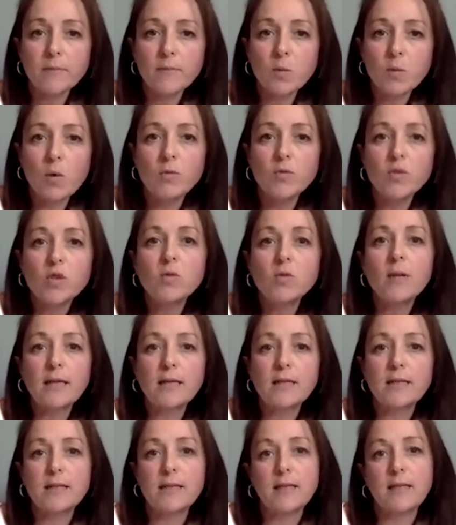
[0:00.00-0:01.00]
What would you like
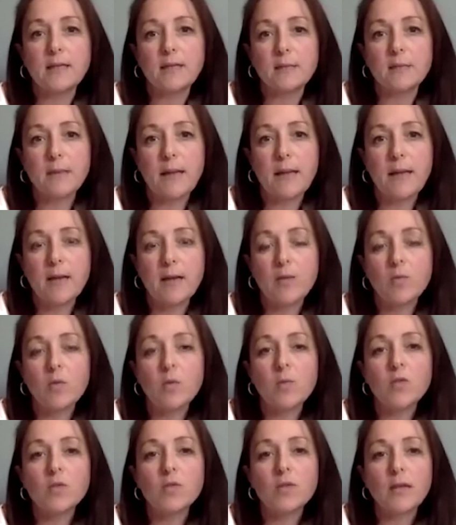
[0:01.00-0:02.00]
to see in the plan, or what
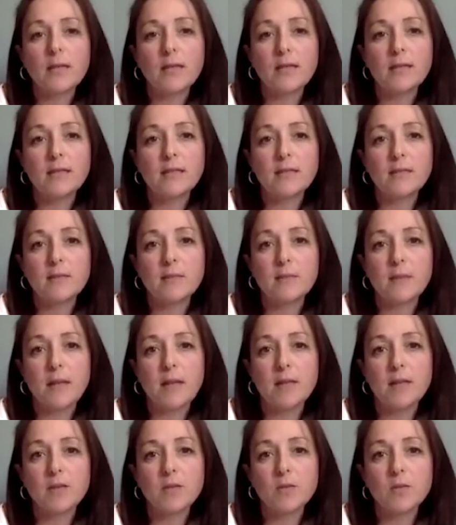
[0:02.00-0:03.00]
would you like to see this
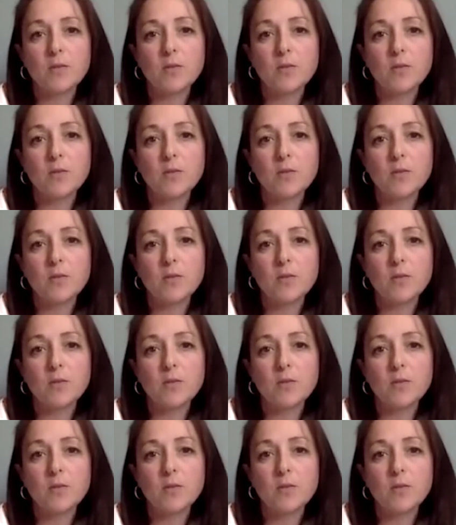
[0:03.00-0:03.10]
plan do?